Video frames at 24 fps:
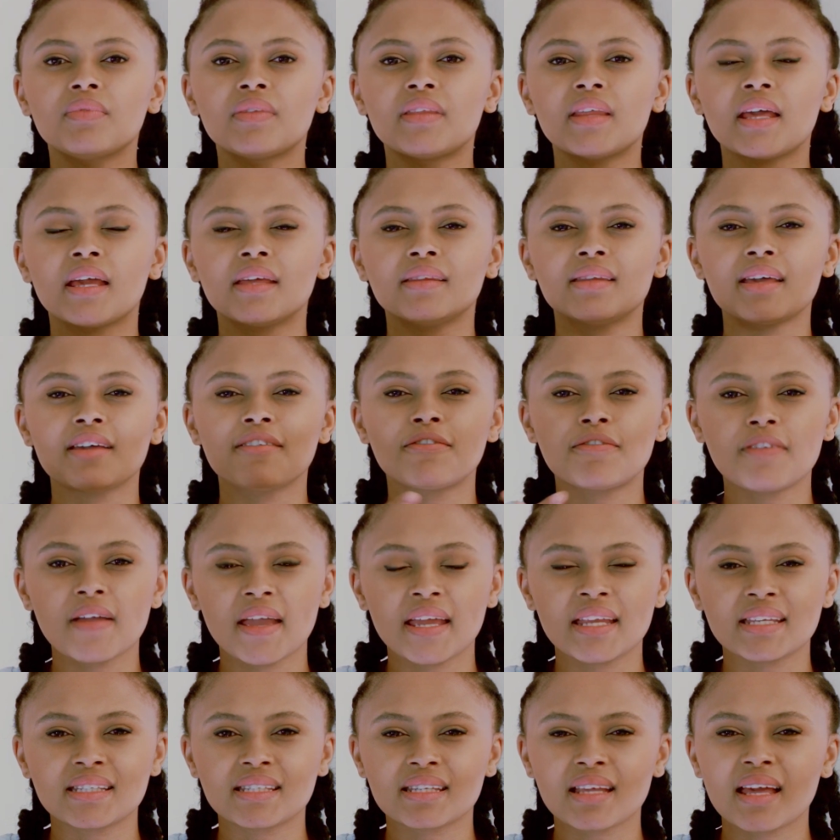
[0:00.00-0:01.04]
they
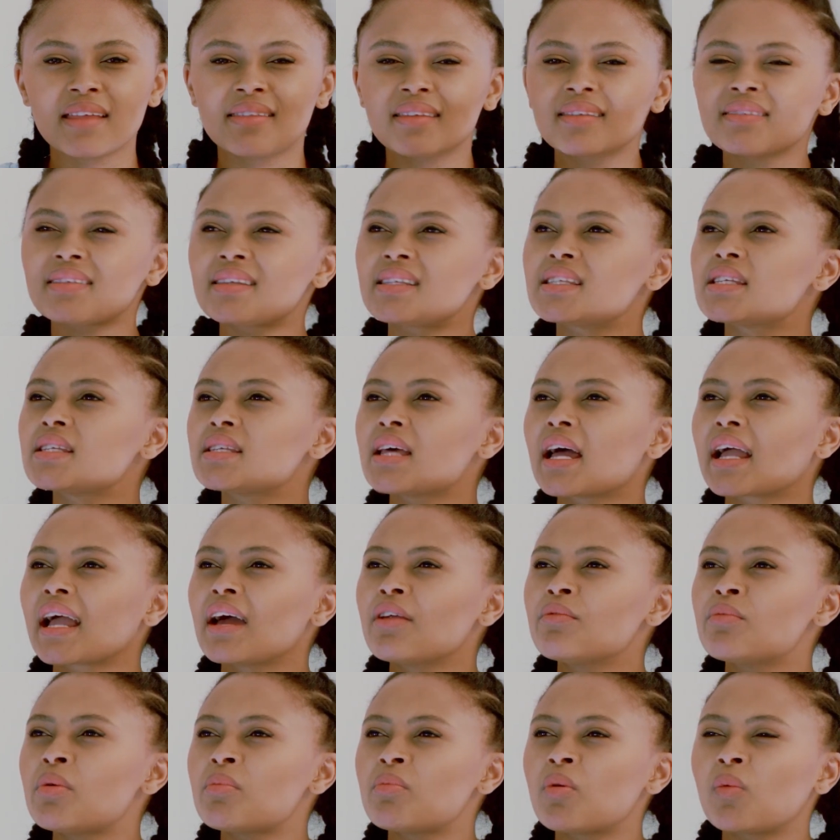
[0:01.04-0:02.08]
faint. I think I can't
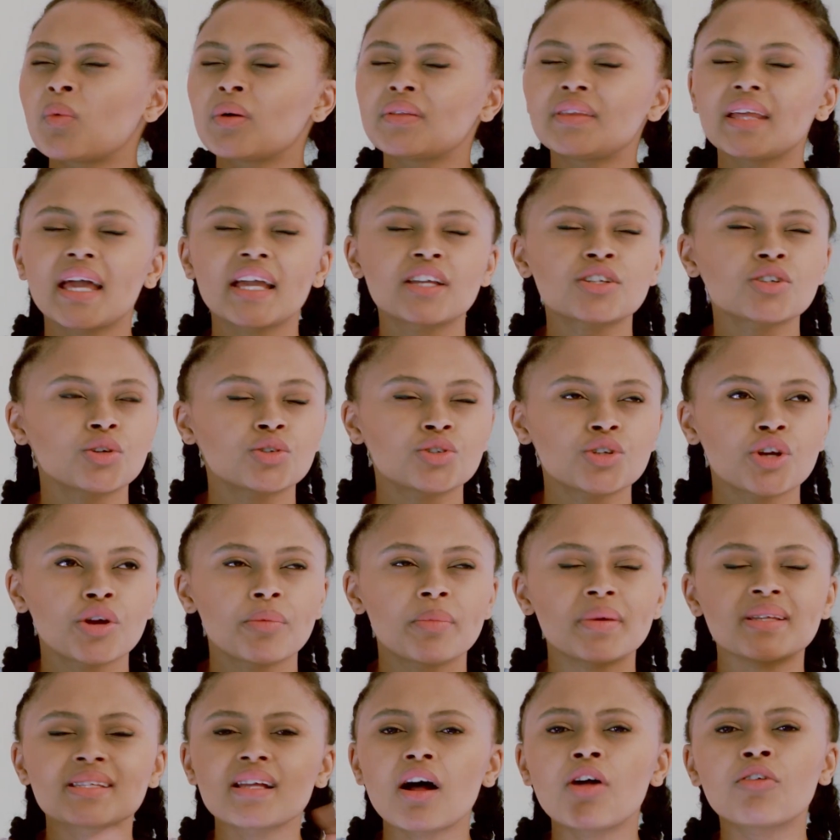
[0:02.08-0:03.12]
remember what the actual
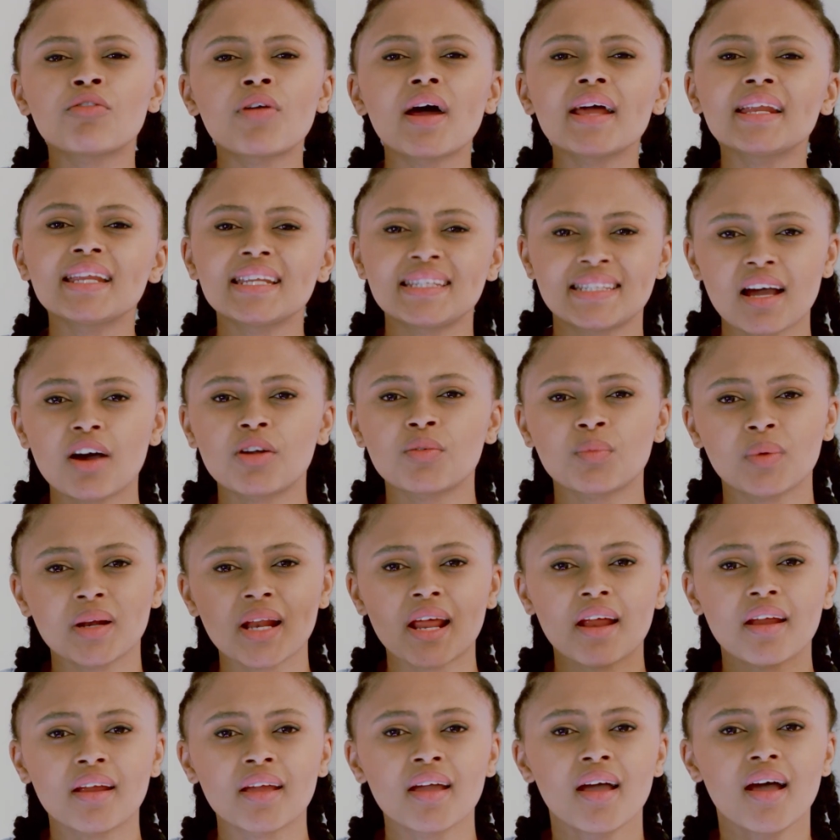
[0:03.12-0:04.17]
term is. I'll write it down when
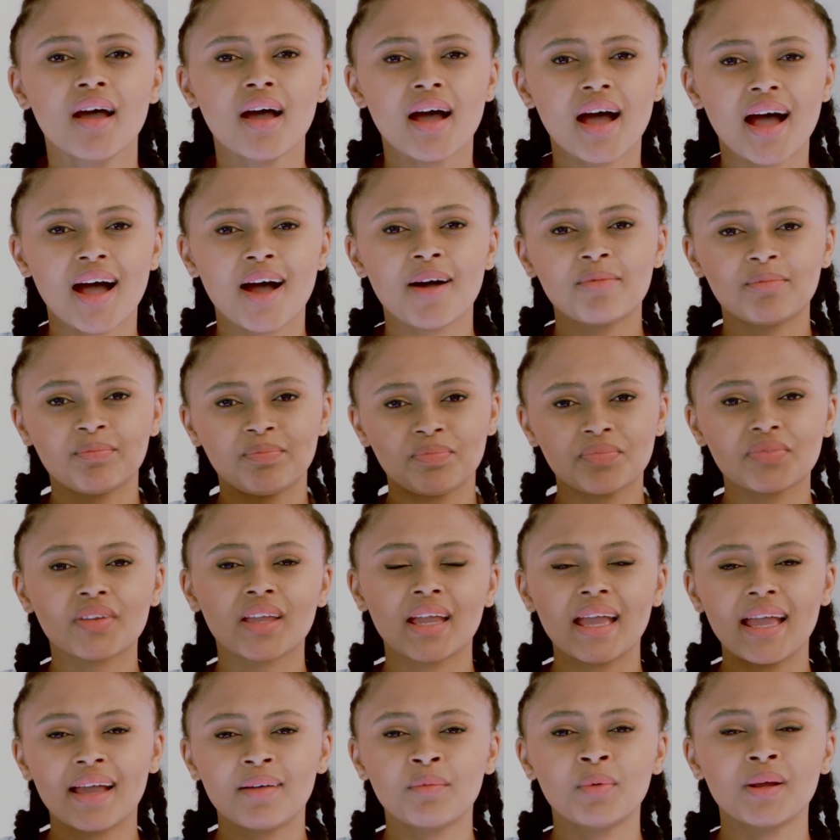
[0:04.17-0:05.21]

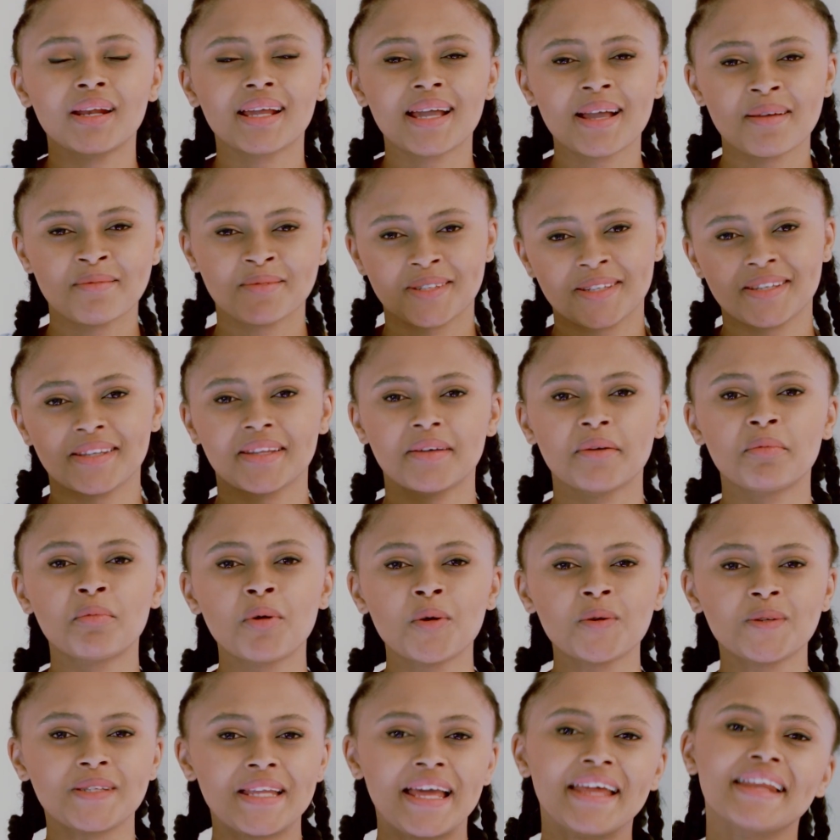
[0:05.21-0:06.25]
it comes to the
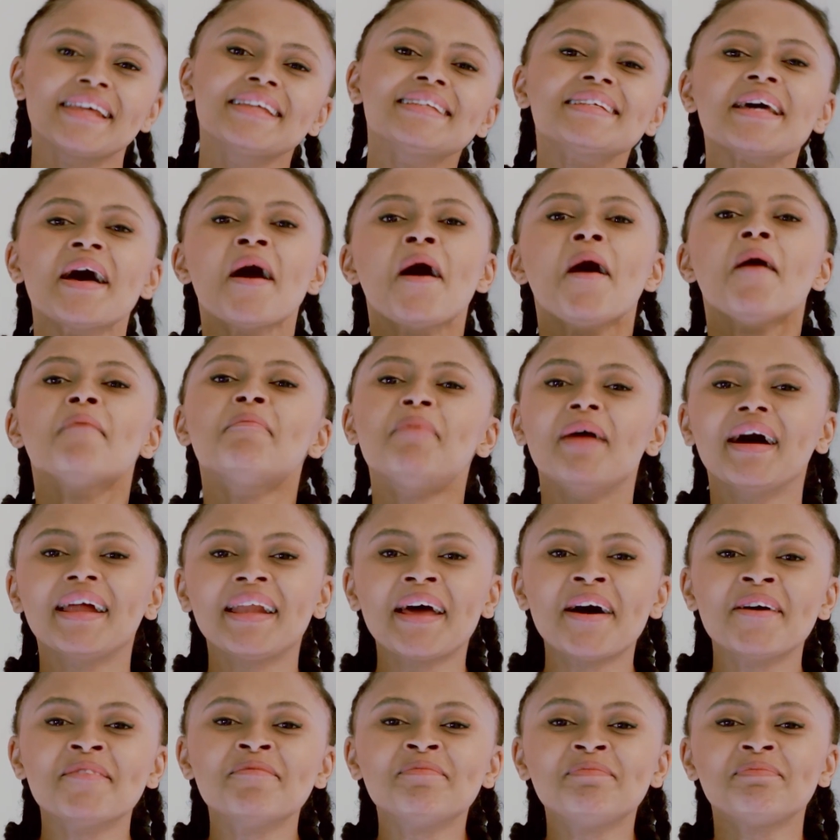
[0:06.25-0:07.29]
post edit. But
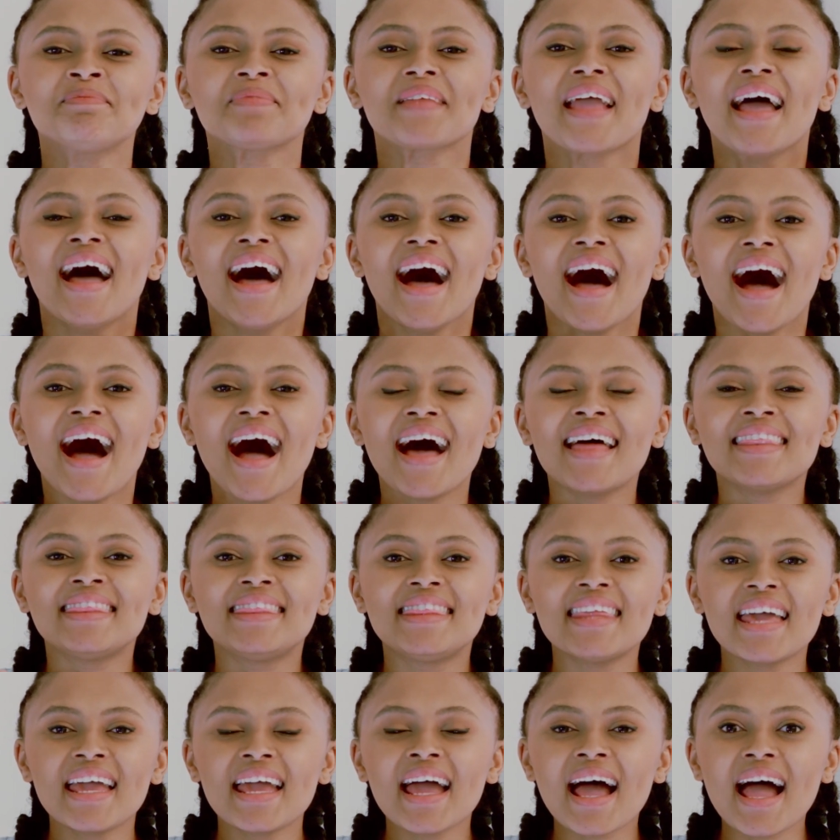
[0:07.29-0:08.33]

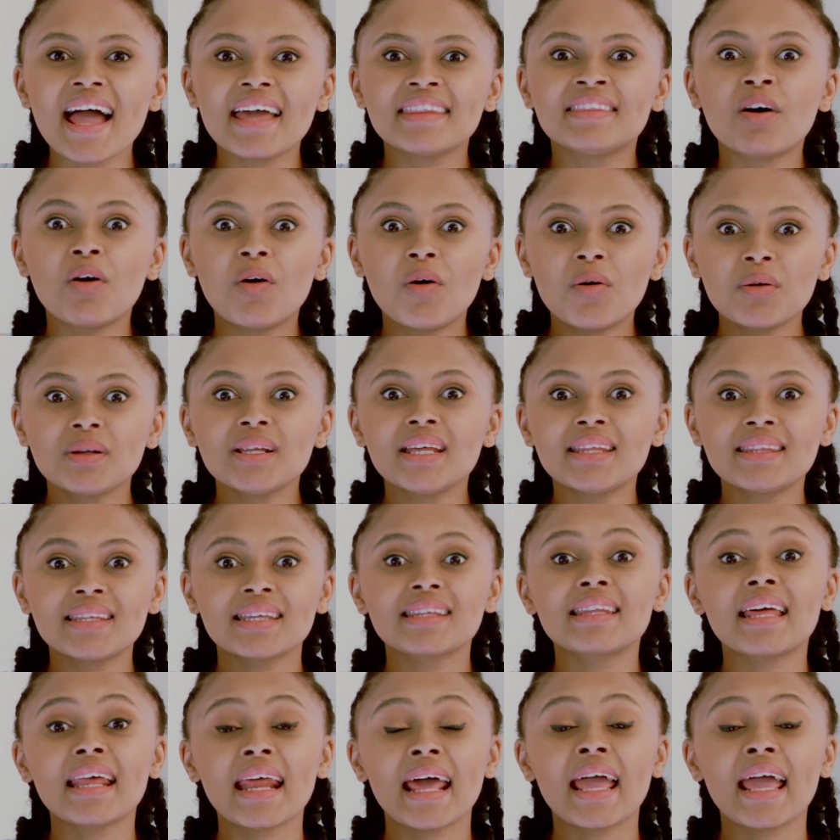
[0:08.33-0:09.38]
the only thing that